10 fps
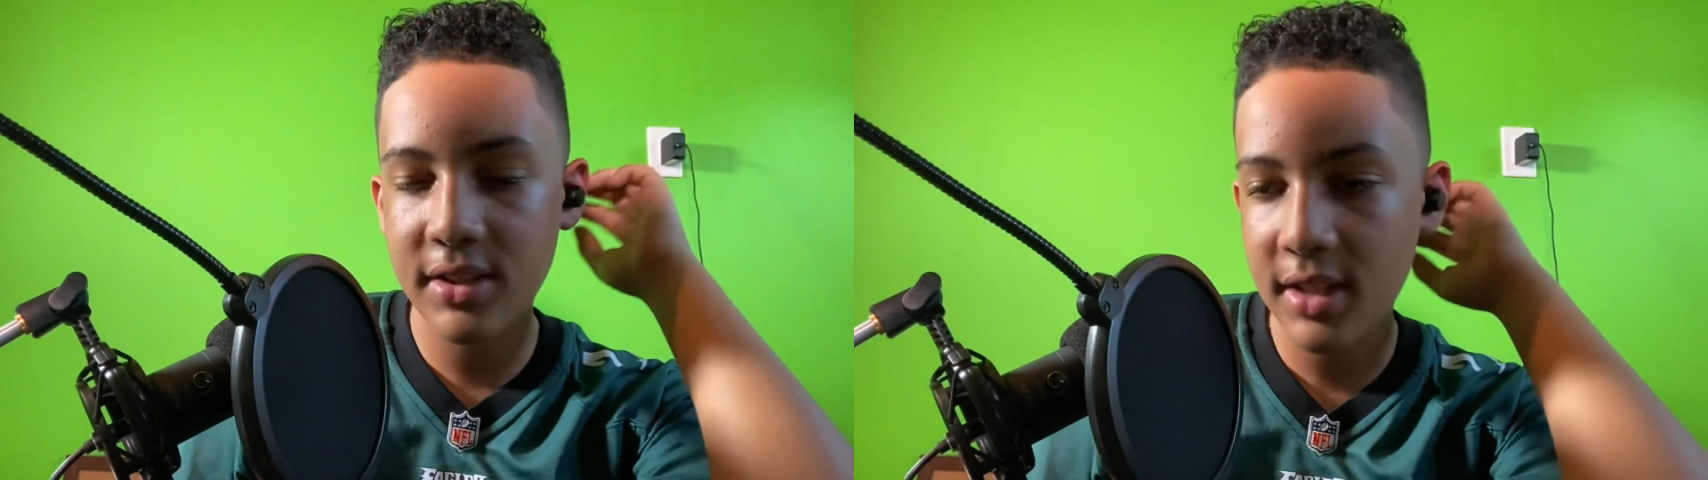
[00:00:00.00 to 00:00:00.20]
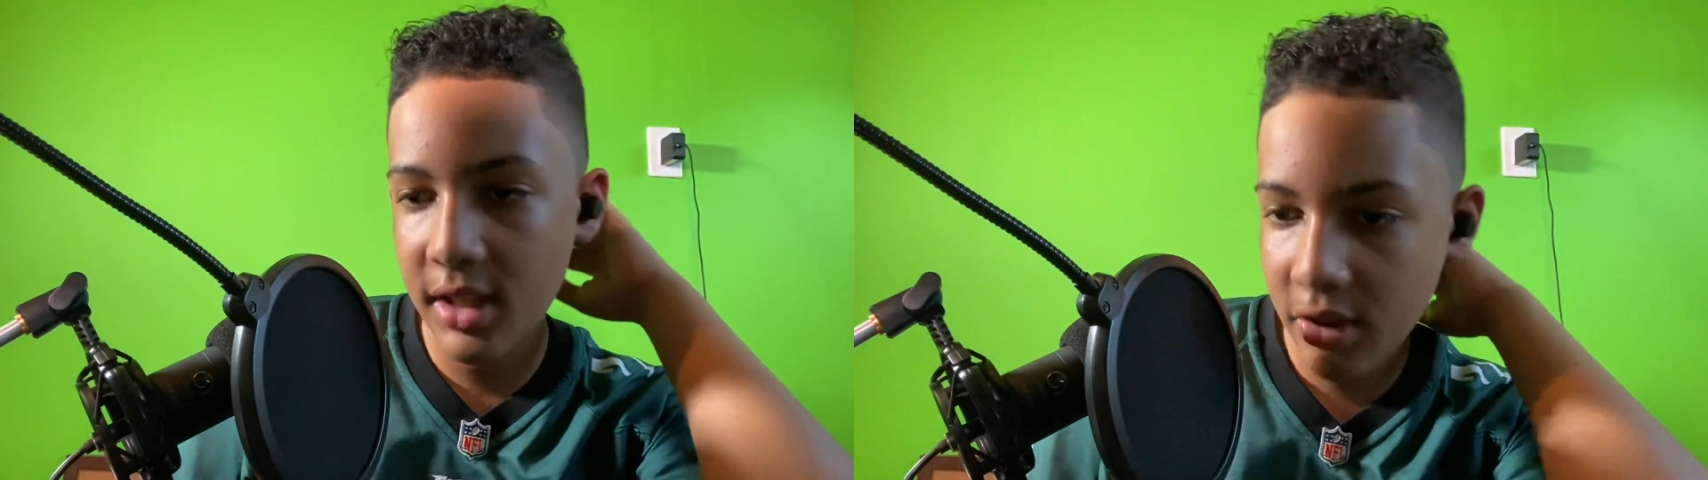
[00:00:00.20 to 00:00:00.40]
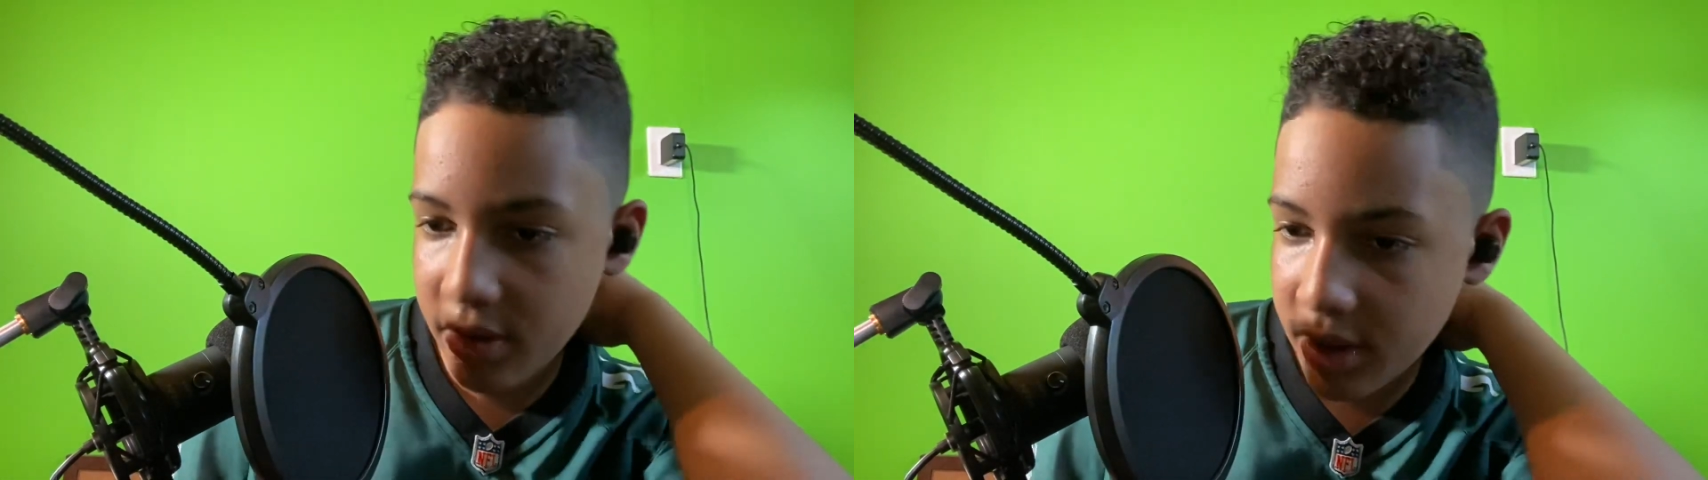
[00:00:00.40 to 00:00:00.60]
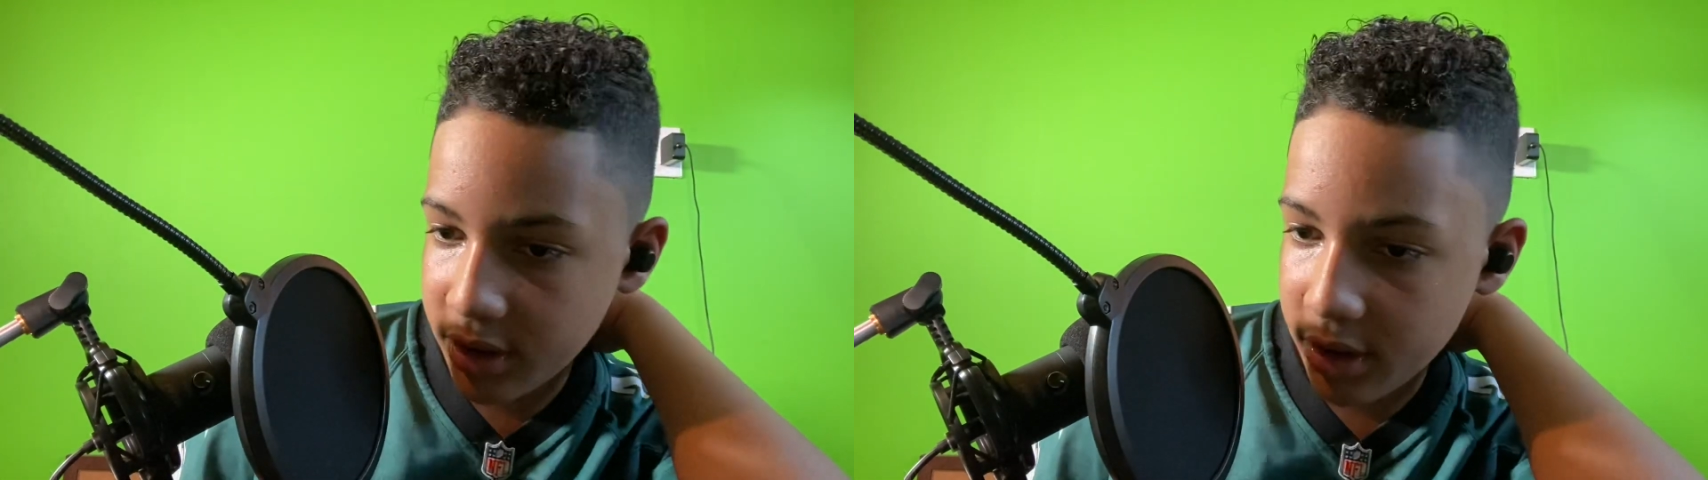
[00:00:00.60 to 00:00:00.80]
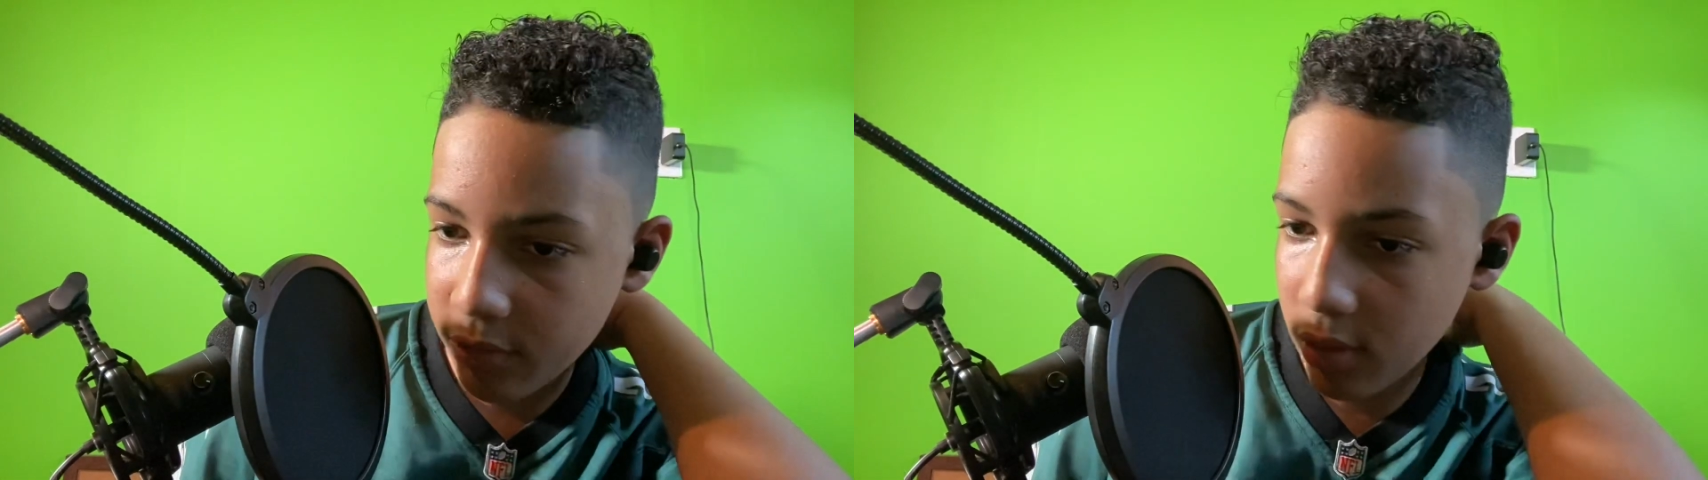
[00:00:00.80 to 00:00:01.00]
to the
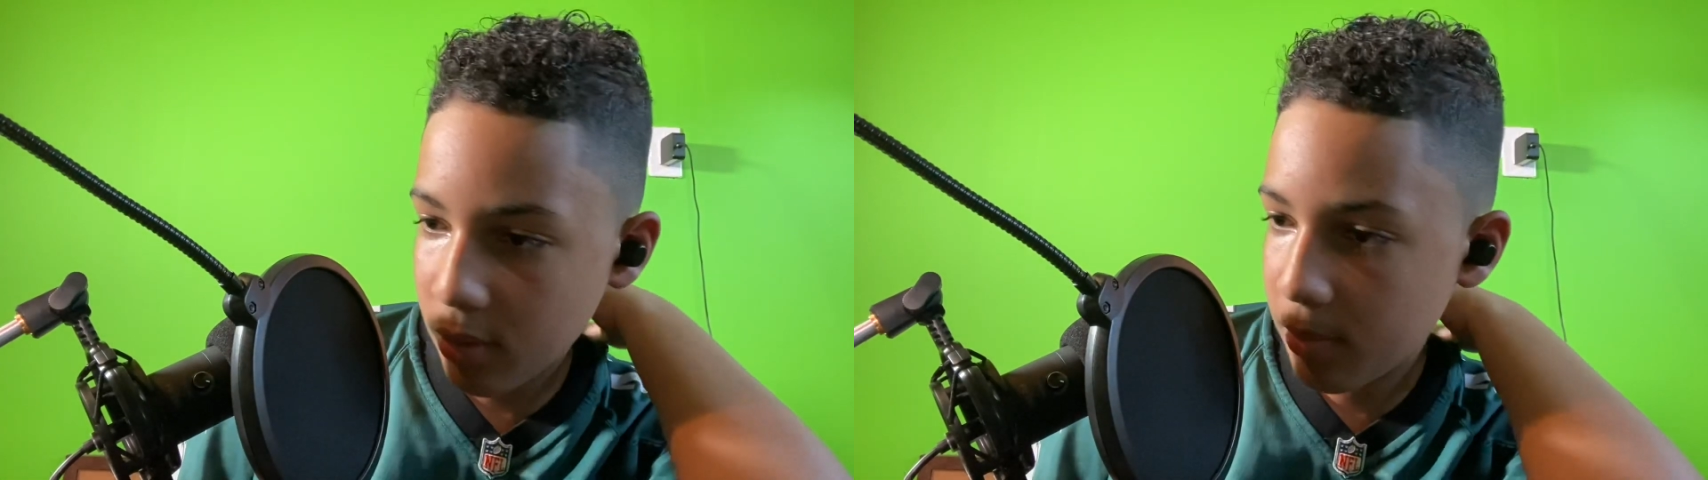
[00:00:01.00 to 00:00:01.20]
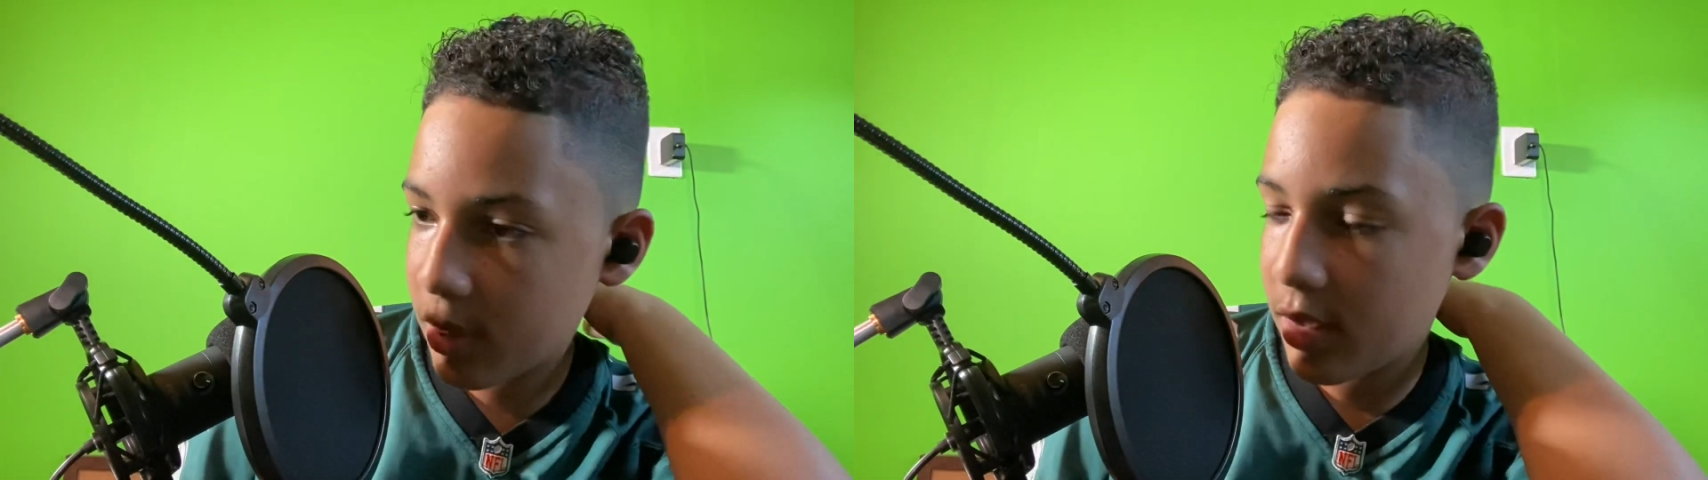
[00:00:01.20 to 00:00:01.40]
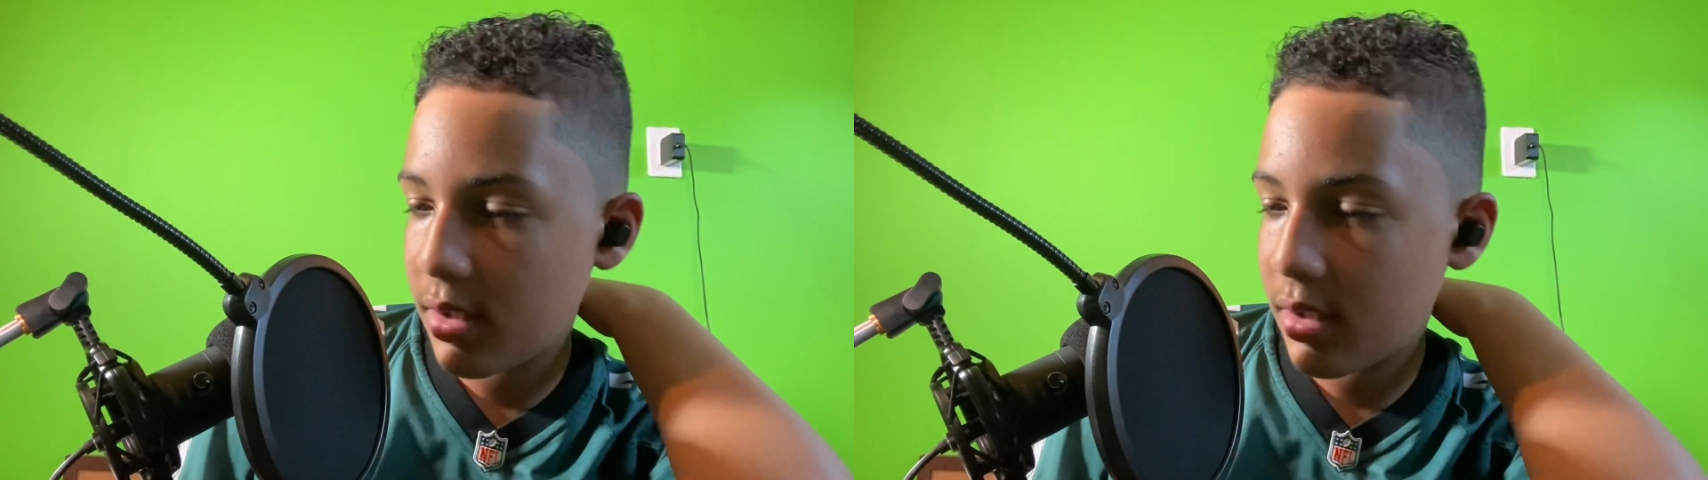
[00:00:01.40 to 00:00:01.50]
audition room,